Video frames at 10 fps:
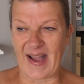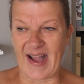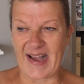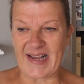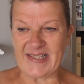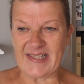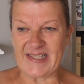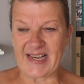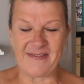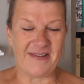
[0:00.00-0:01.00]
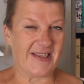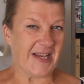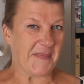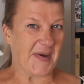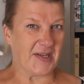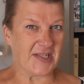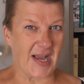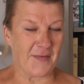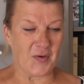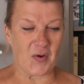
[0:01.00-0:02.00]
And if you think about
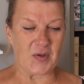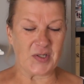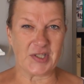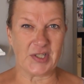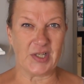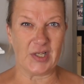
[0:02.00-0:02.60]
it, I've got